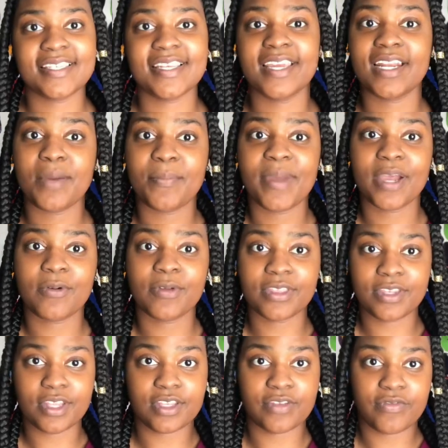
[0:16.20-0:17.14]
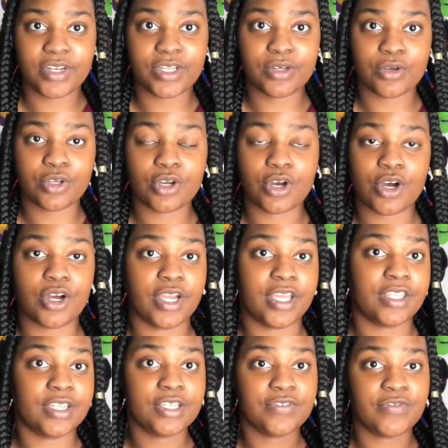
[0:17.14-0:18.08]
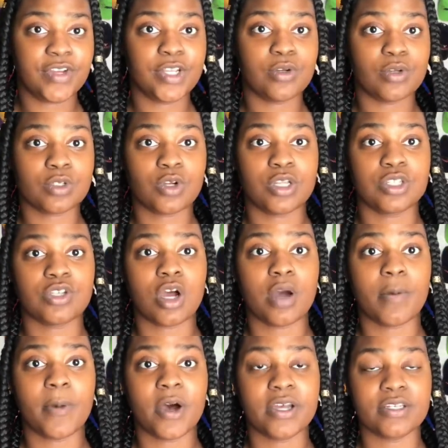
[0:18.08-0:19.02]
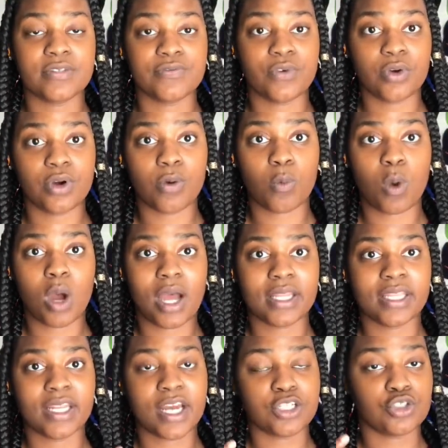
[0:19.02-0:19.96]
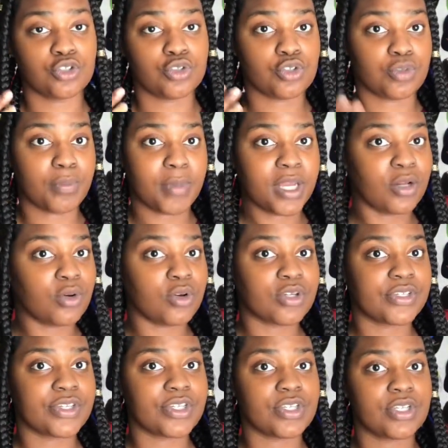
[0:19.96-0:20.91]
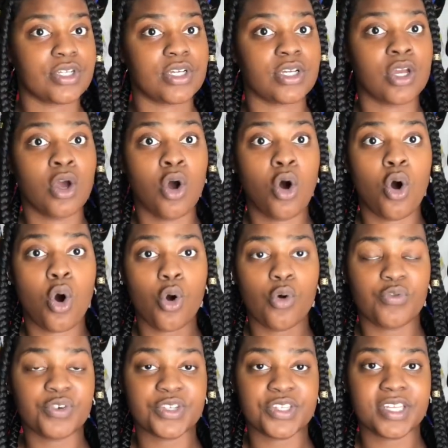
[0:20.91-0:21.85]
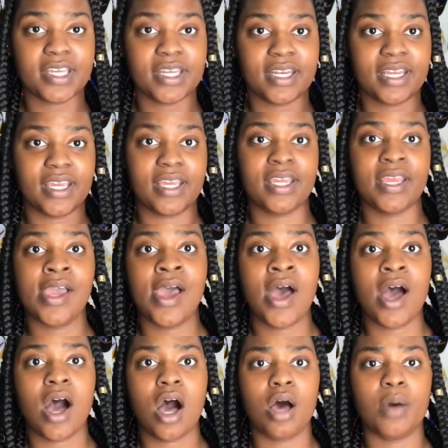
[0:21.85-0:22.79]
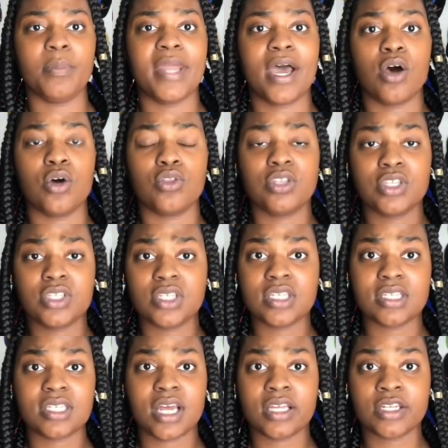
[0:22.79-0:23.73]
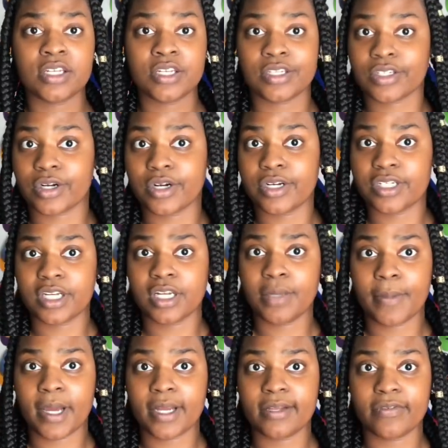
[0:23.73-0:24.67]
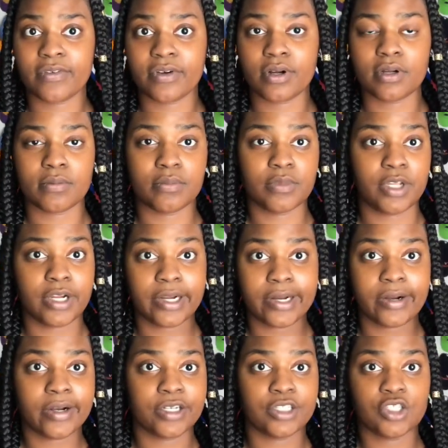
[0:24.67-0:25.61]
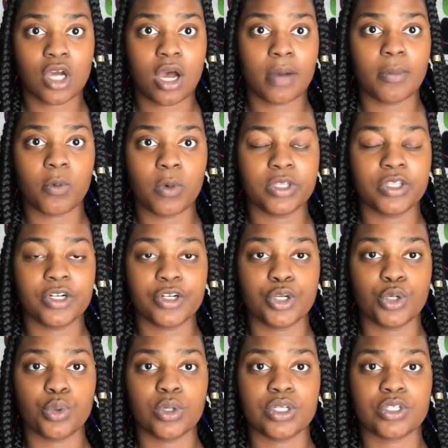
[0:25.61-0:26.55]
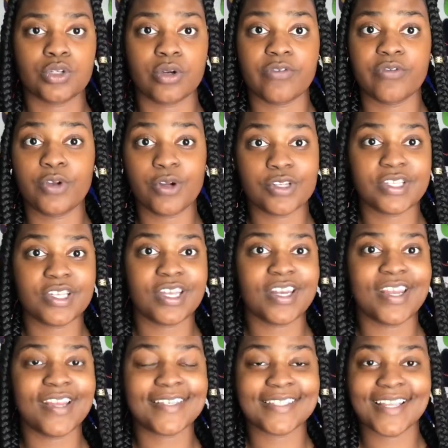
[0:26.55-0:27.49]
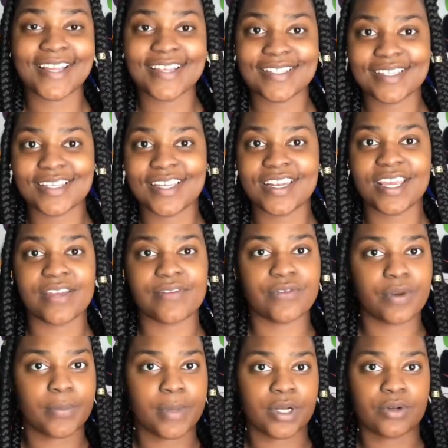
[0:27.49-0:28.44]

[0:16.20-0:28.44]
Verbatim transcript: and I'm back with another video y'all and this video is going to talk about is for why did I choose medical assisting over CNA. Um, now this is not to discourage anybody from their current job or what they're doing so if you're a CNA stay a CNA, if you're a medical